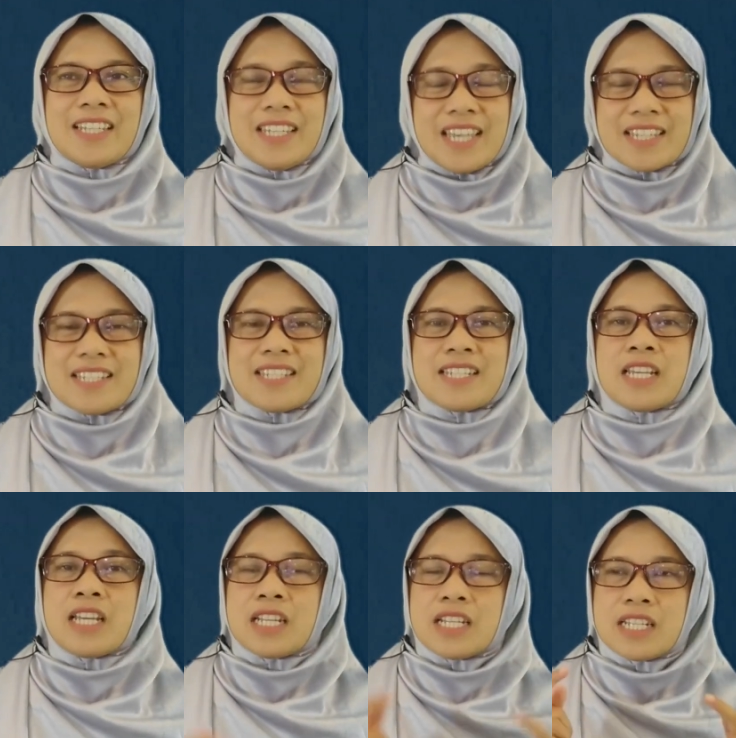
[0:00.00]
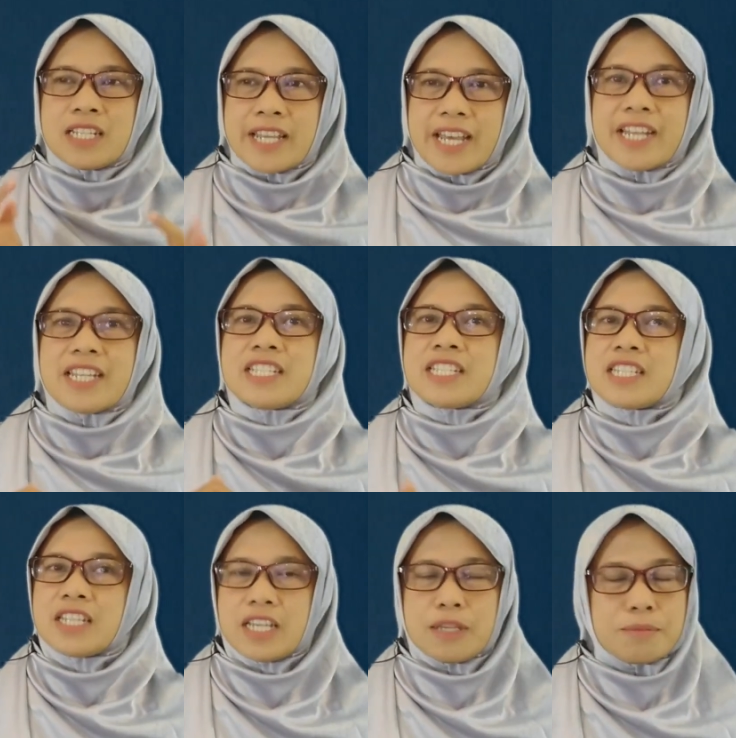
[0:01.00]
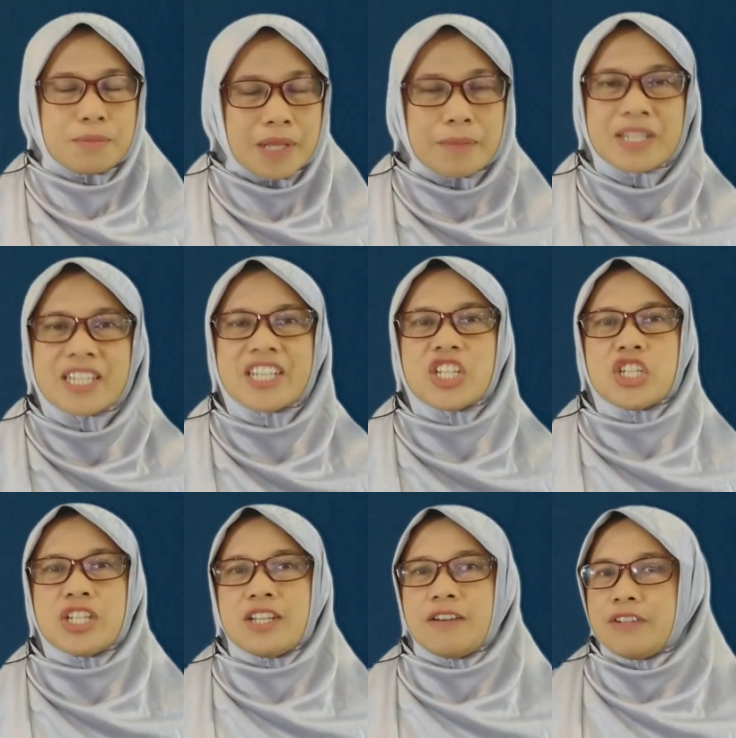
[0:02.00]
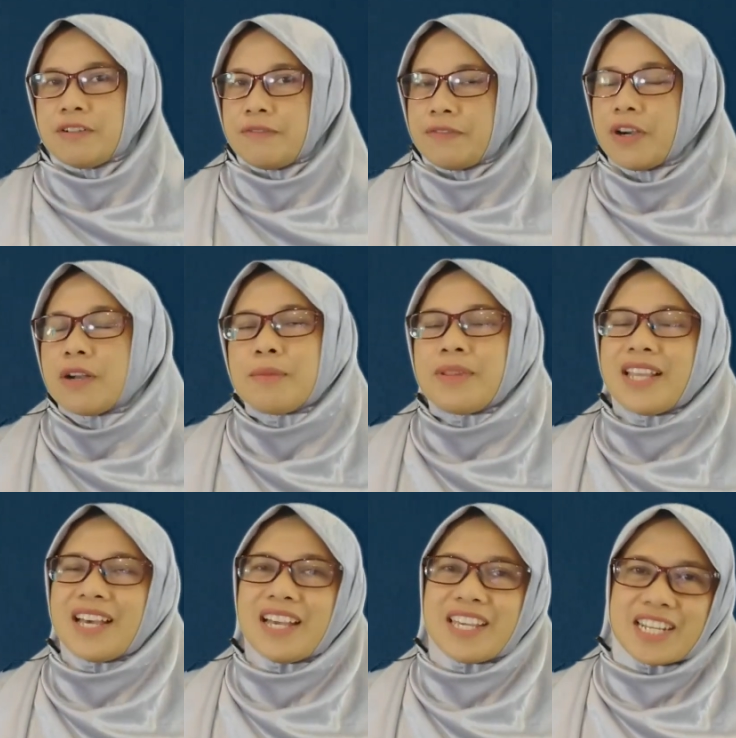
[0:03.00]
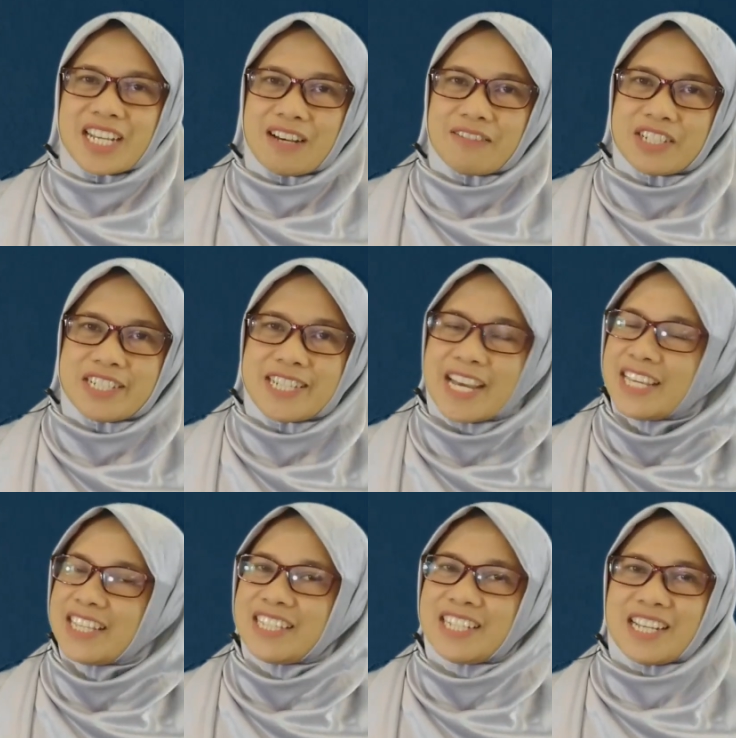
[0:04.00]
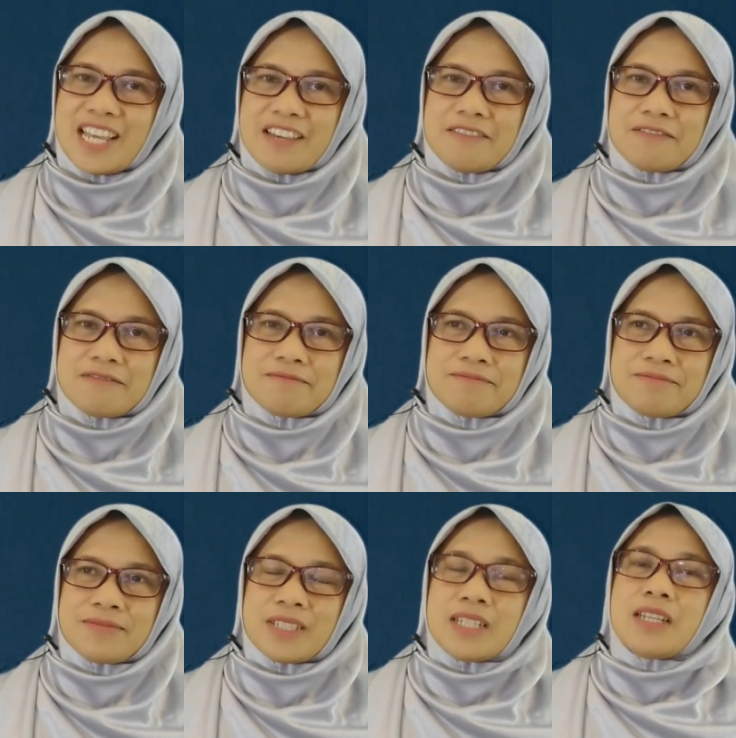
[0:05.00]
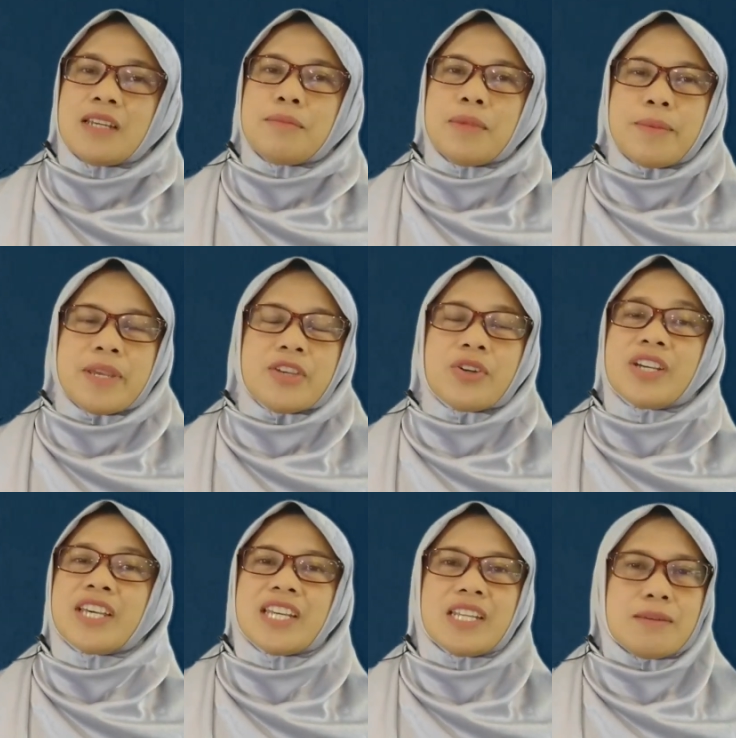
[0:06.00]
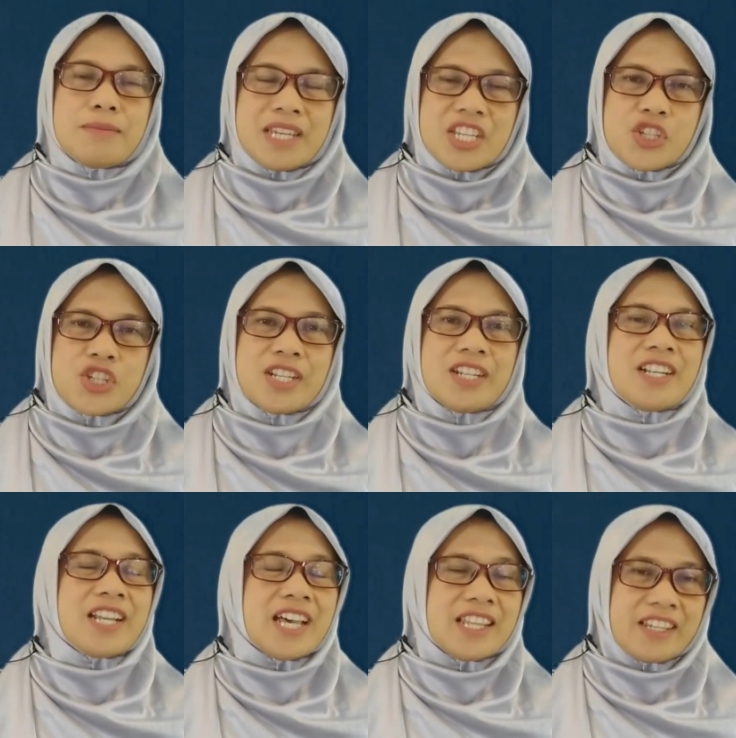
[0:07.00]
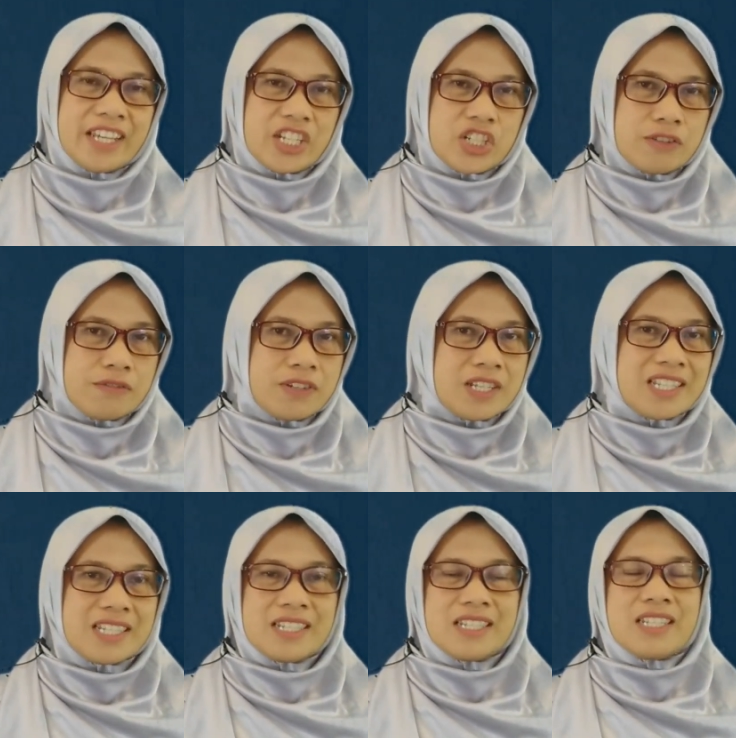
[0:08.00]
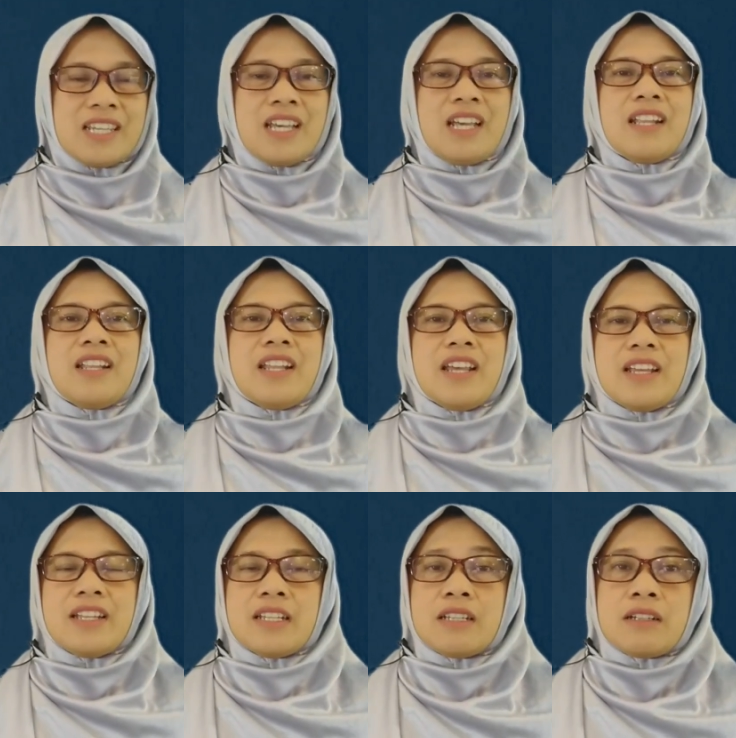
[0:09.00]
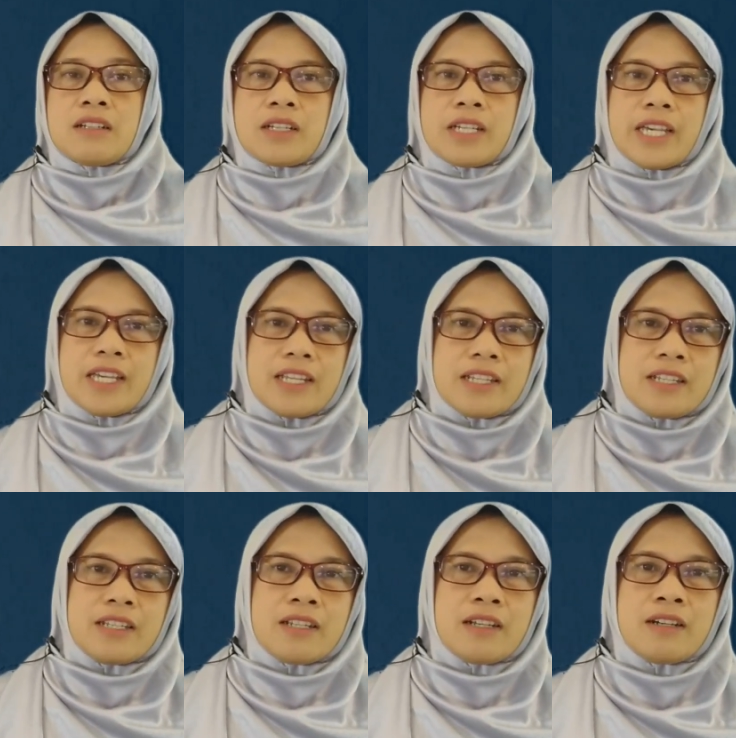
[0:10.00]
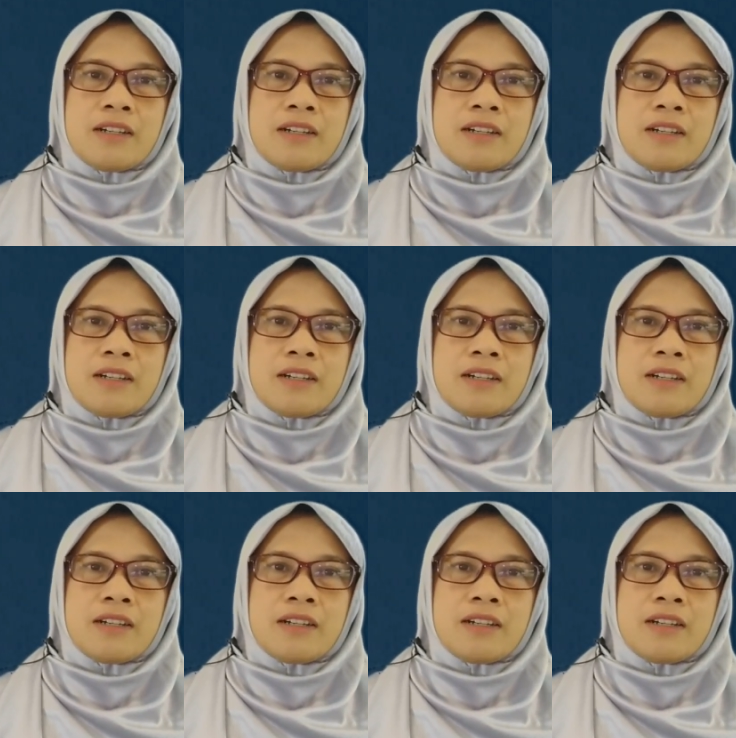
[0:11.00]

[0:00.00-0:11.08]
Yes, that is the implementation of the formula in our daily life. Maybe you can imagine another activity that can